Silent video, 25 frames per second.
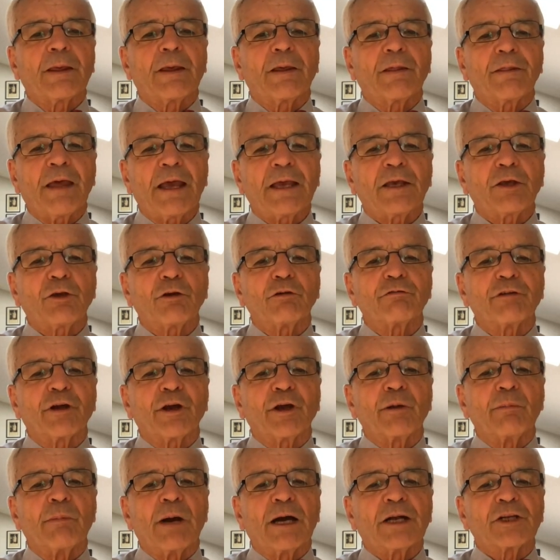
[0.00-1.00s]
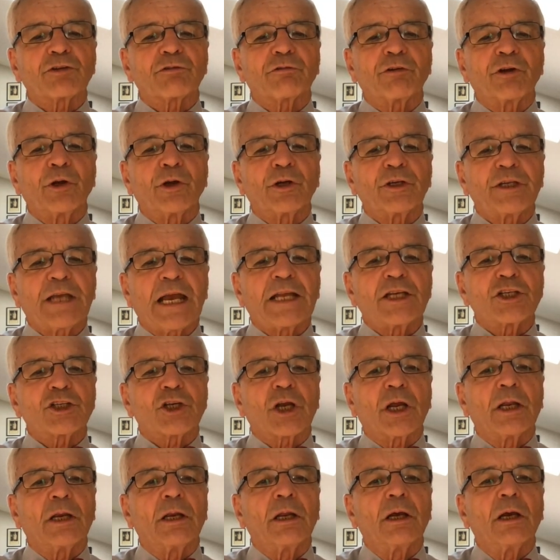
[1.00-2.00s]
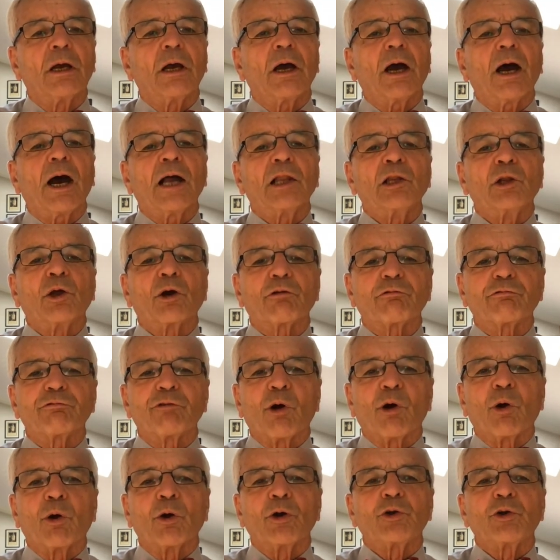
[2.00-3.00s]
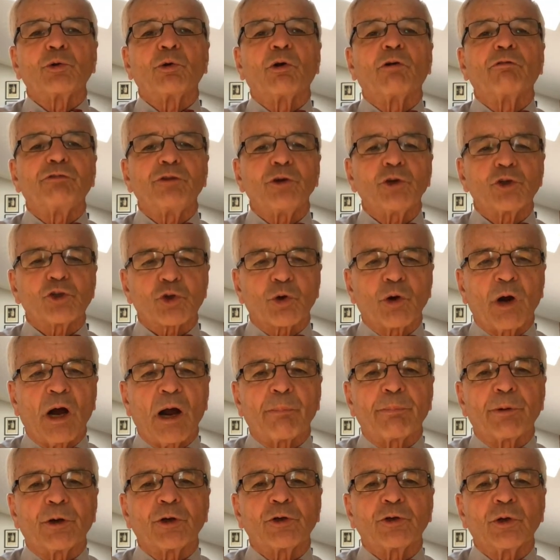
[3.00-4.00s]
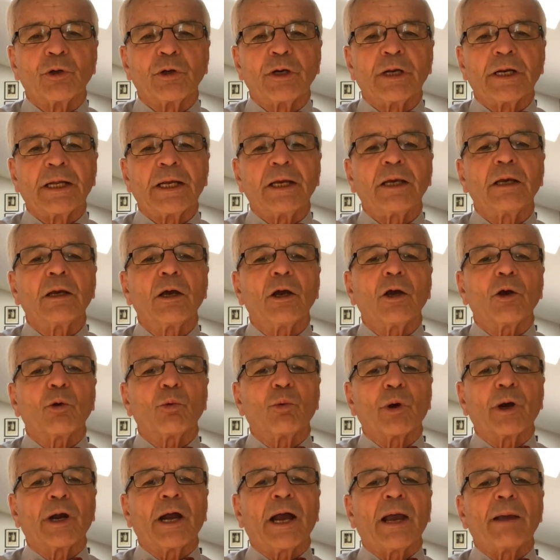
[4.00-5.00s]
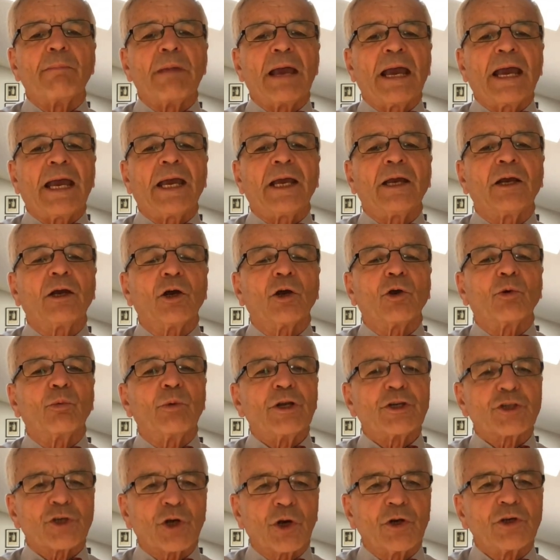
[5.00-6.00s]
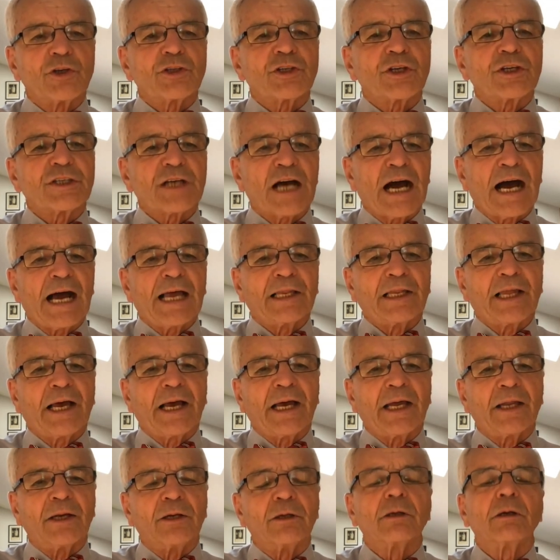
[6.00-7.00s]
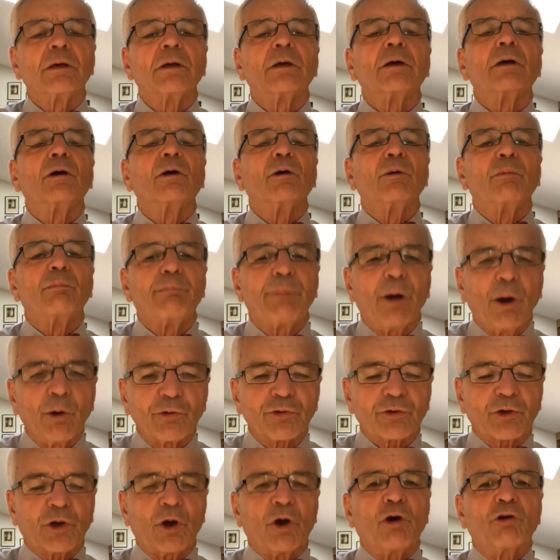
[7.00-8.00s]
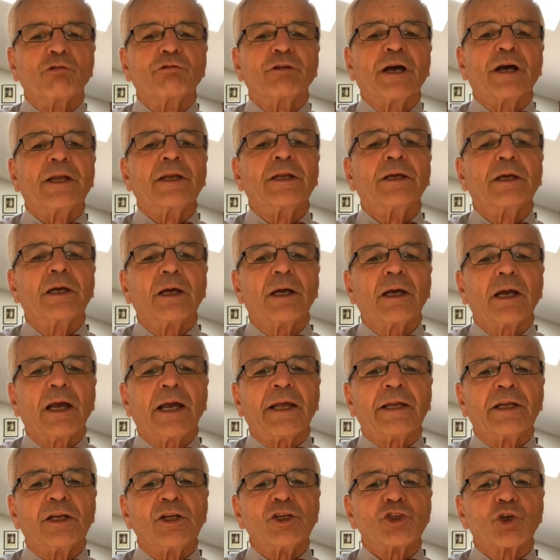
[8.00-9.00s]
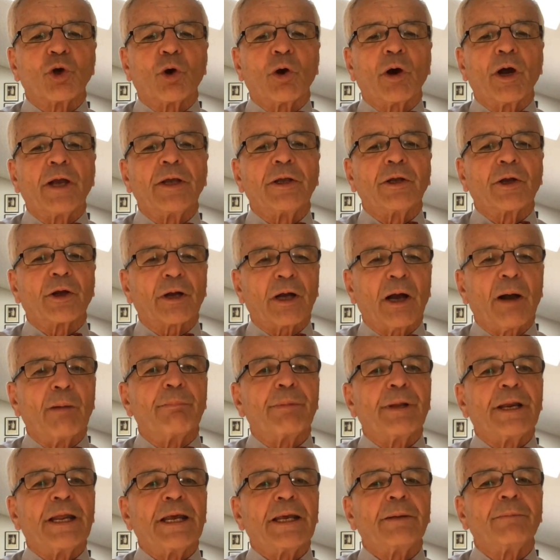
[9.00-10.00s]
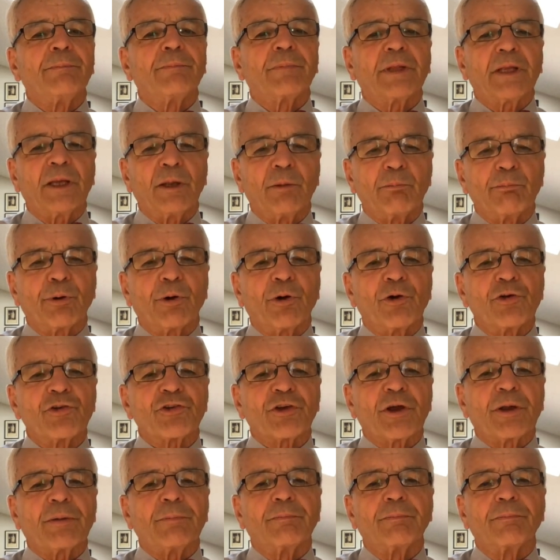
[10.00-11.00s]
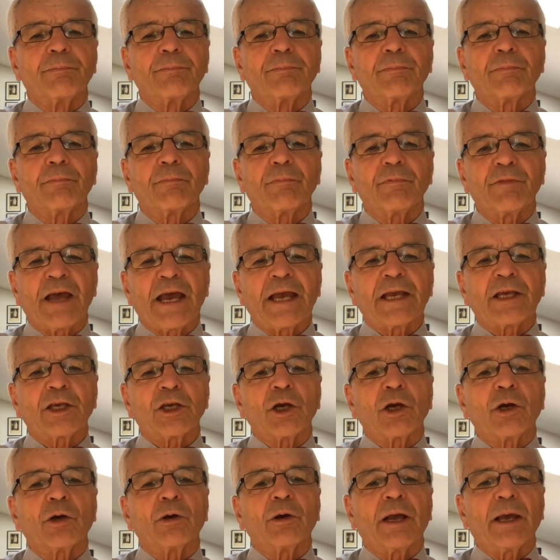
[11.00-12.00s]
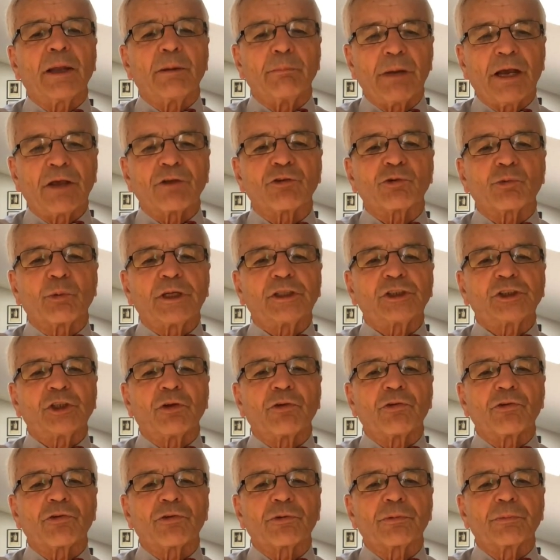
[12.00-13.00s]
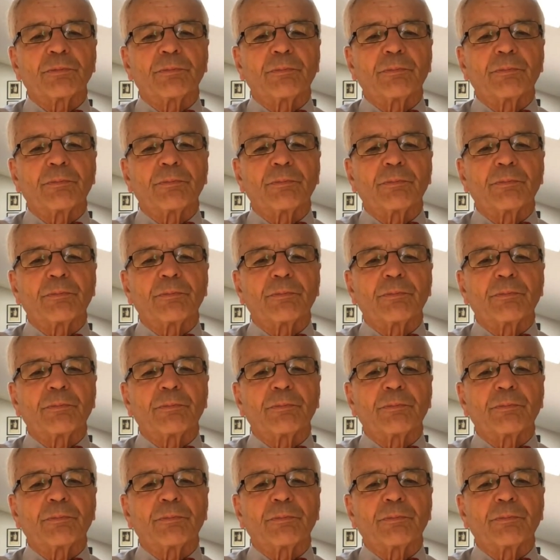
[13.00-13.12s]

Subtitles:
Thank you very much for your attention. I look forward to a future opportunity where I may return to Thailand post-COVID and enjoy your company in person. Thank you and best wishes.